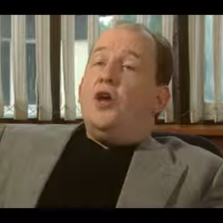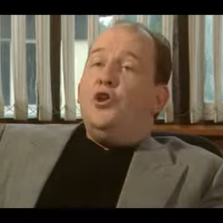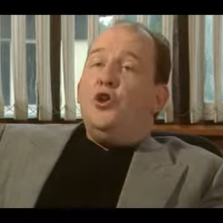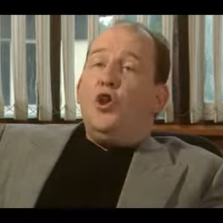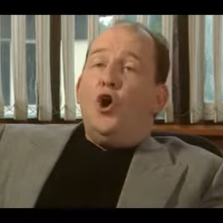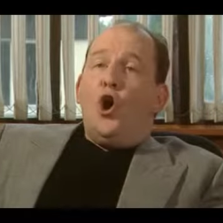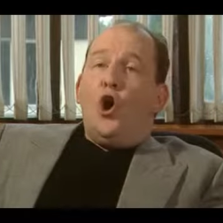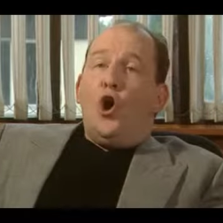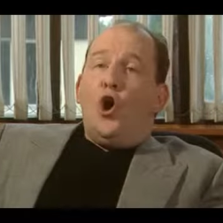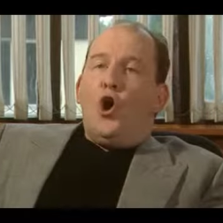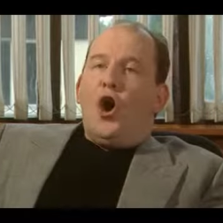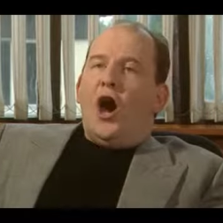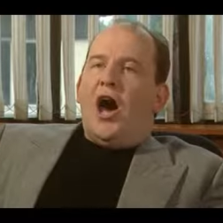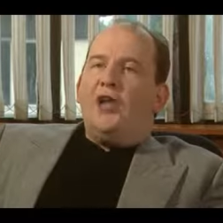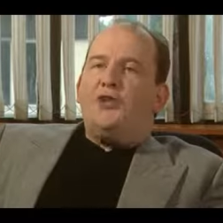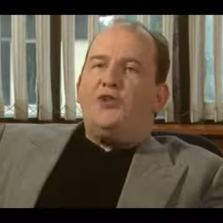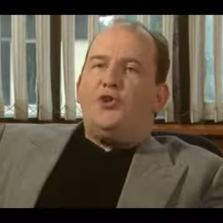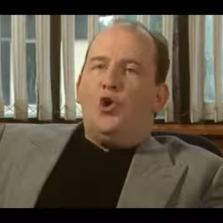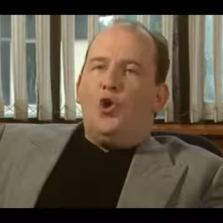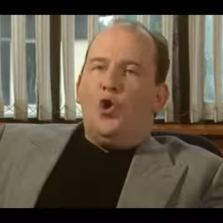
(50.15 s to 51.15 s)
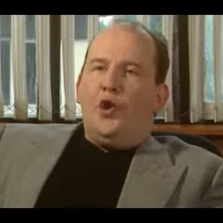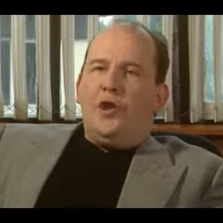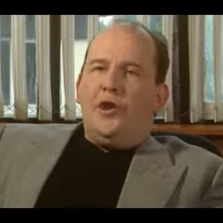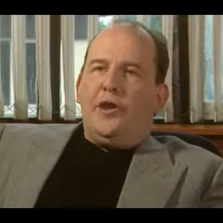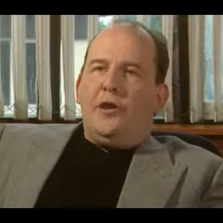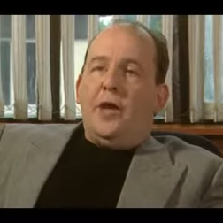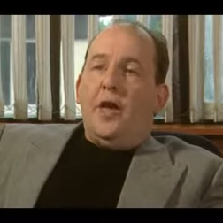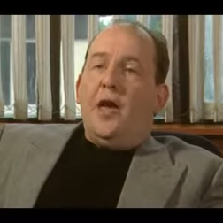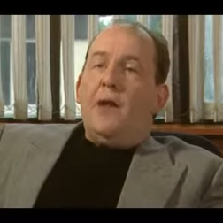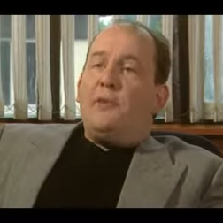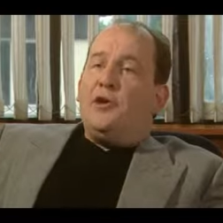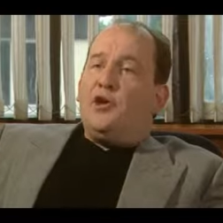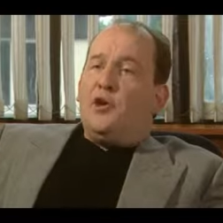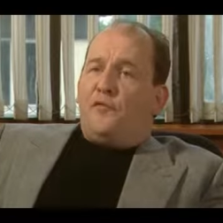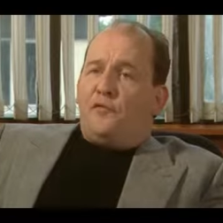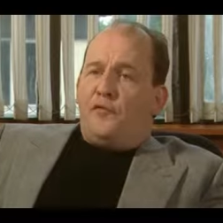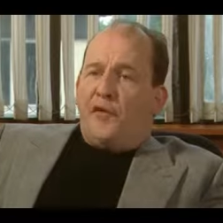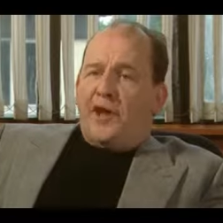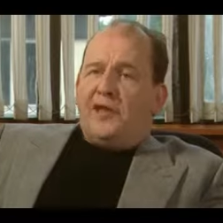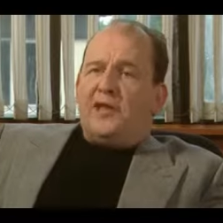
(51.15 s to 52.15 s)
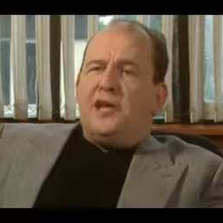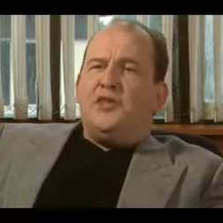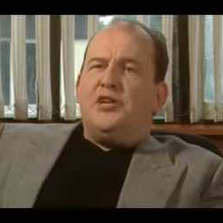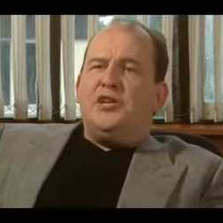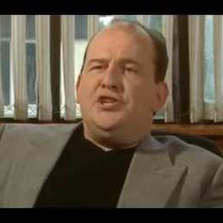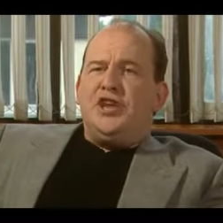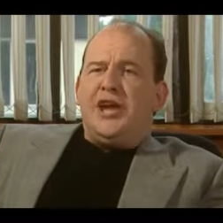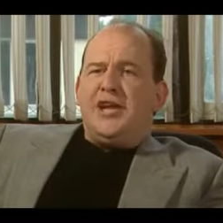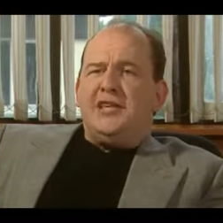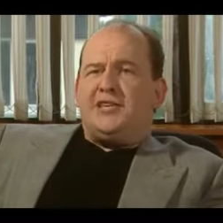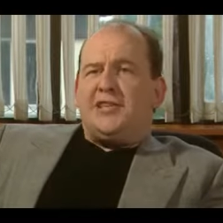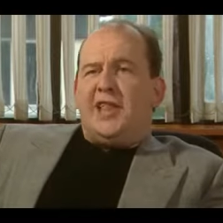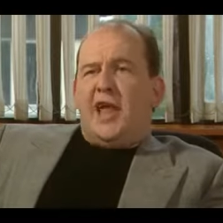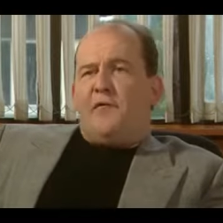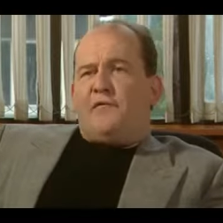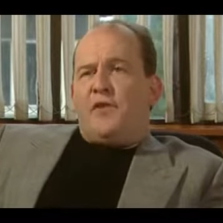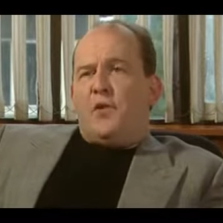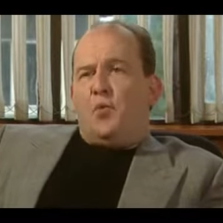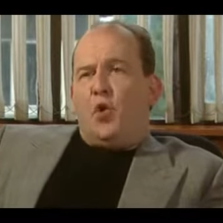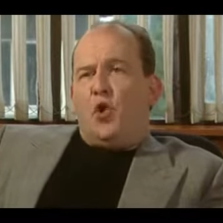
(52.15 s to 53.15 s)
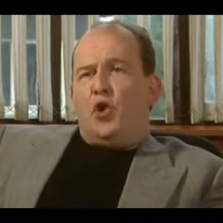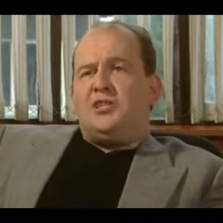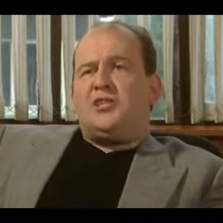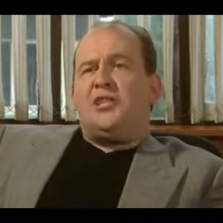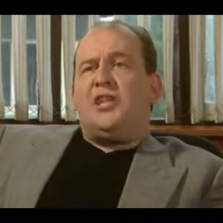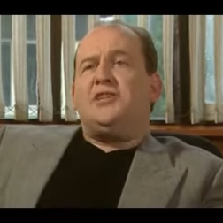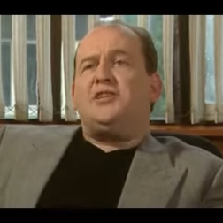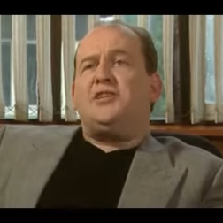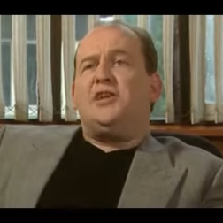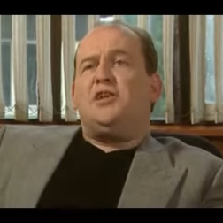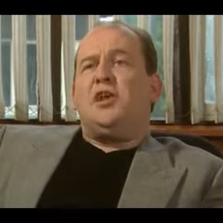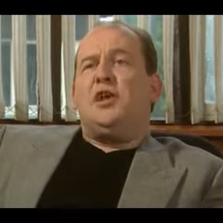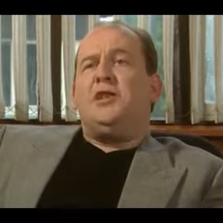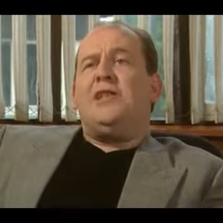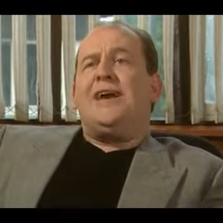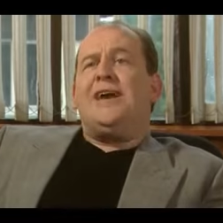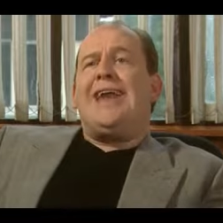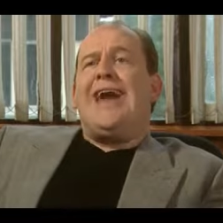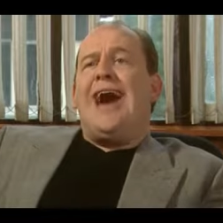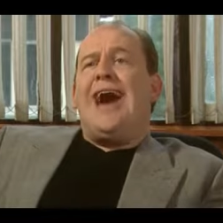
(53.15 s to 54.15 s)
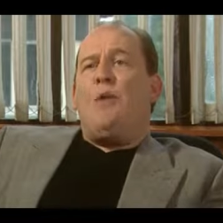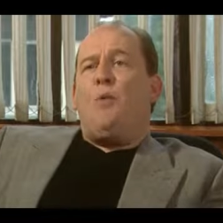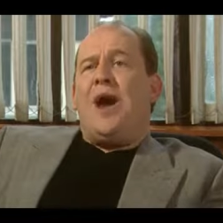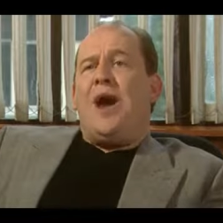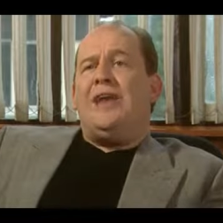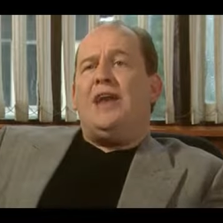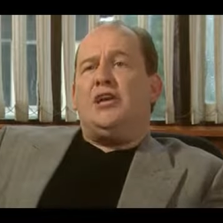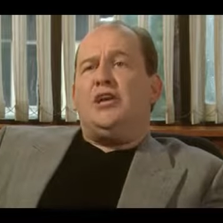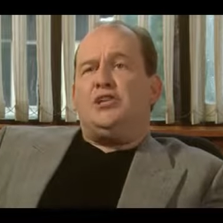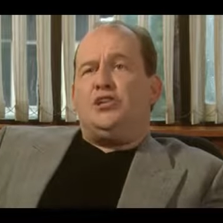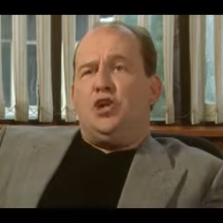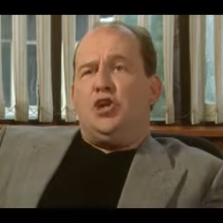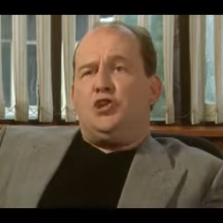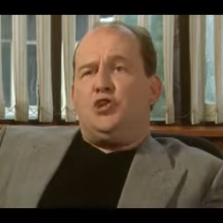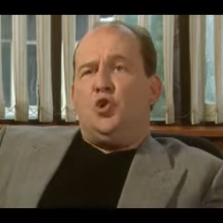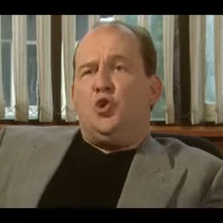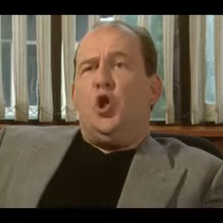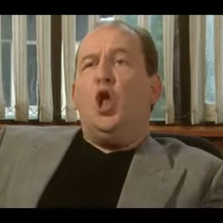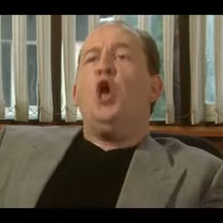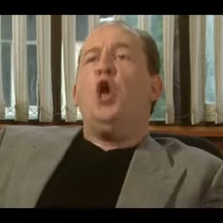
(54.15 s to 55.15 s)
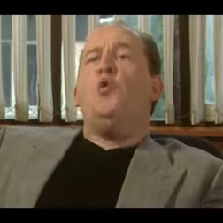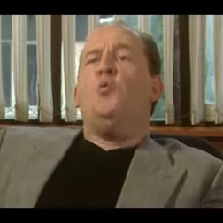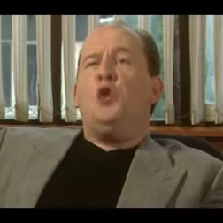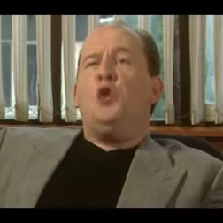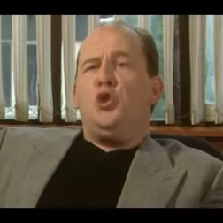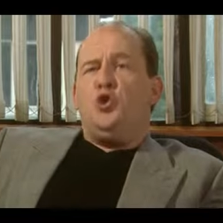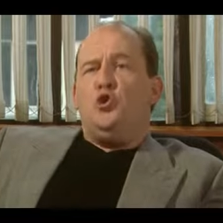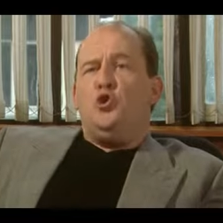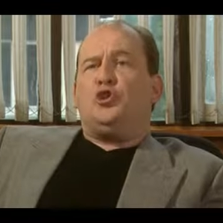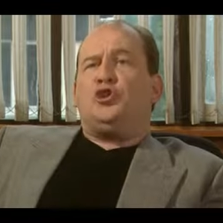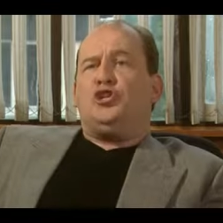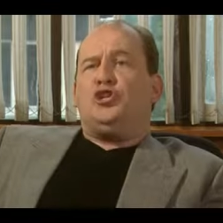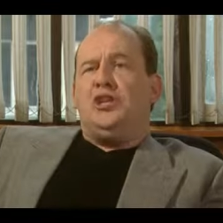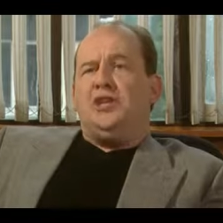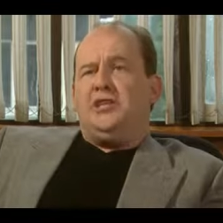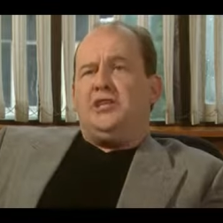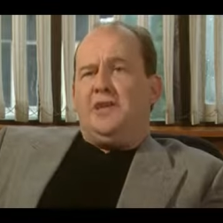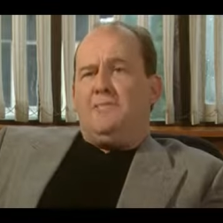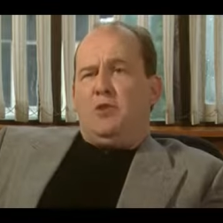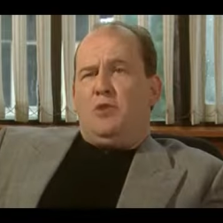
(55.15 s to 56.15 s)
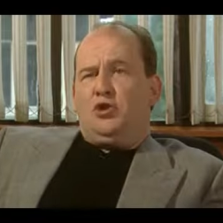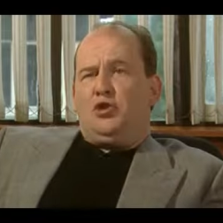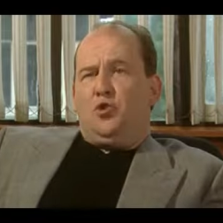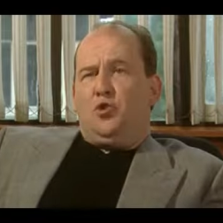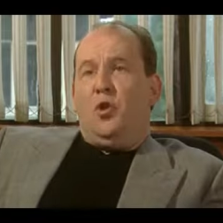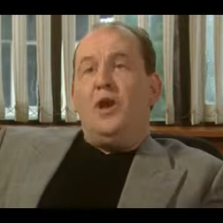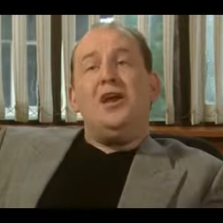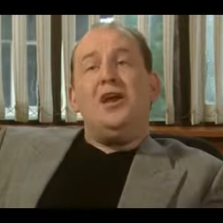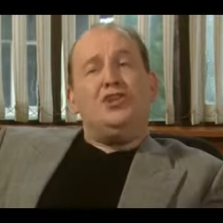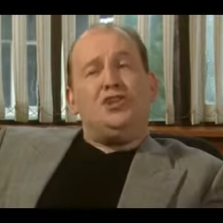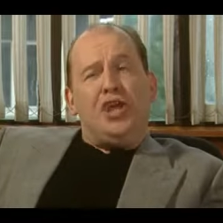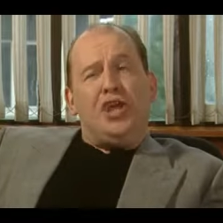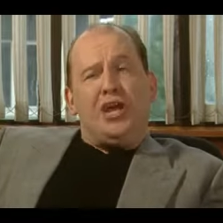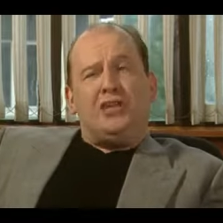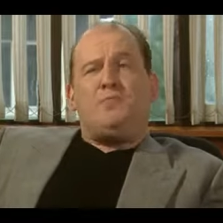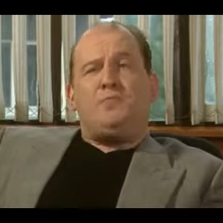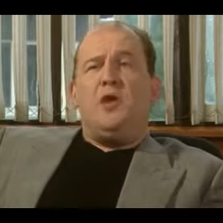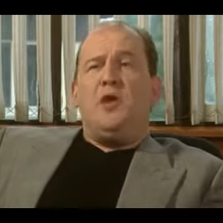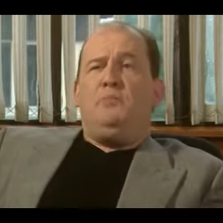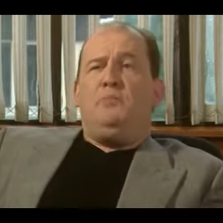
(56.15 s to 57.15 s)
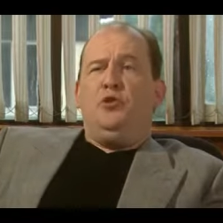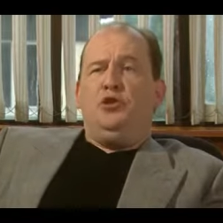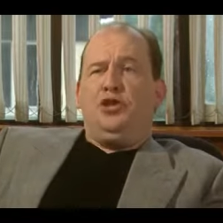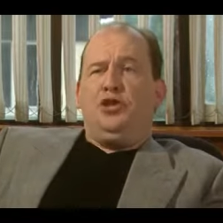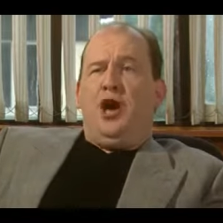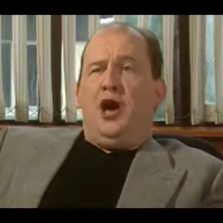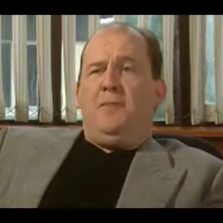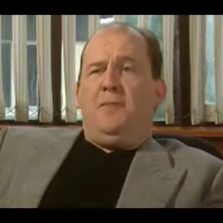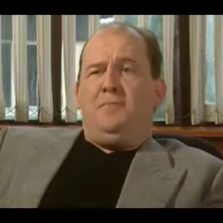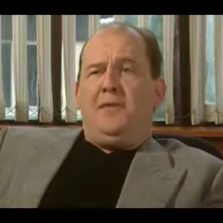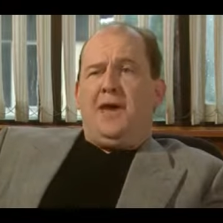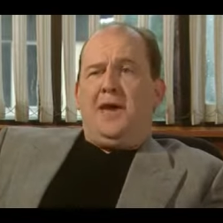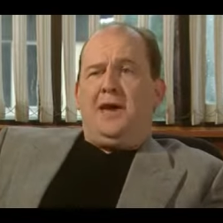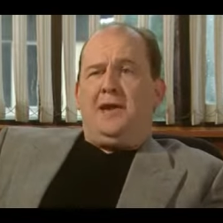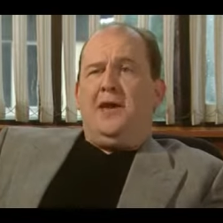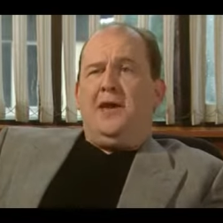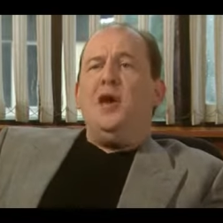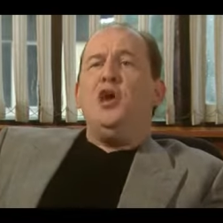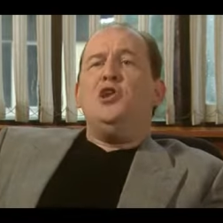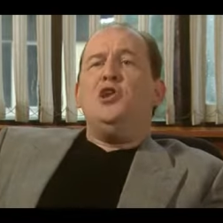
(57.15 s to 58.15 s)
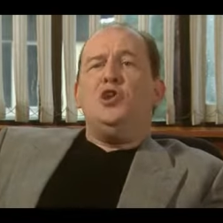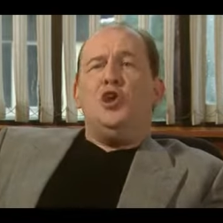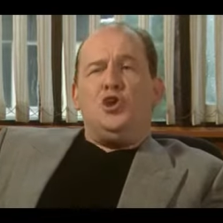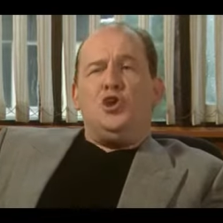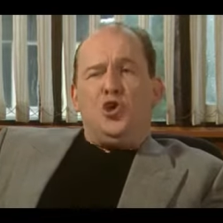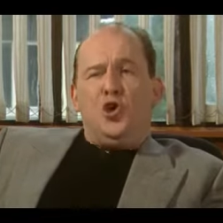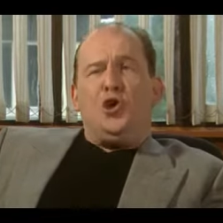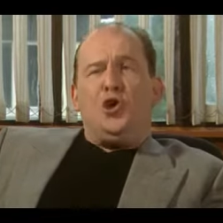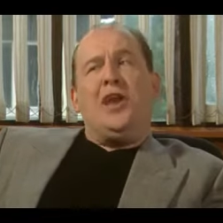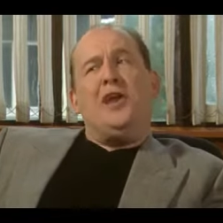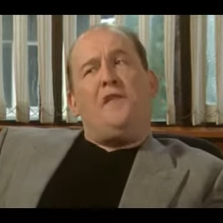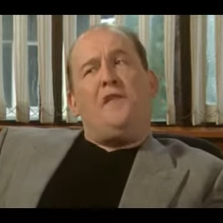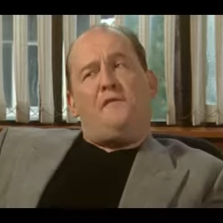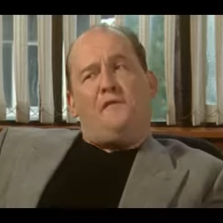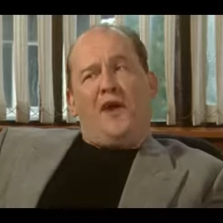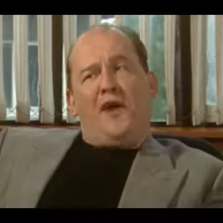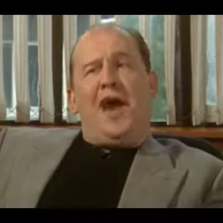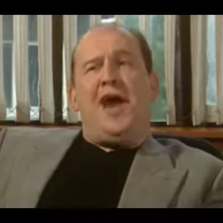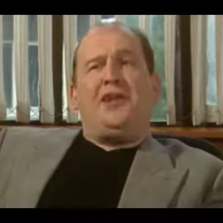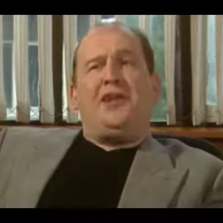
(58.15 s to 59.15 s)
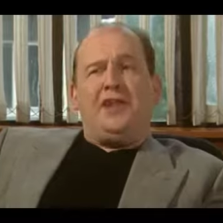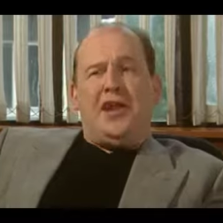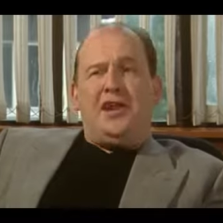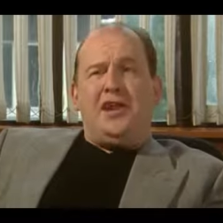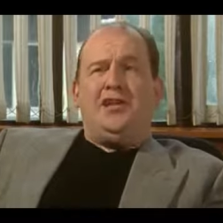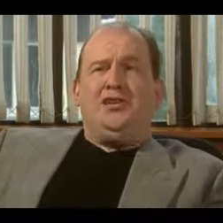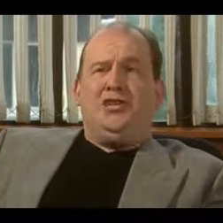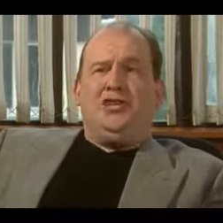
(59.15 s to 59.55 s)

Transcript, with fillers: No, I don't but you'll find it in the gents' lavvy. was listed under I want a tussle with your cheesy muscle. She asked me to put it up there. Now you get it fired into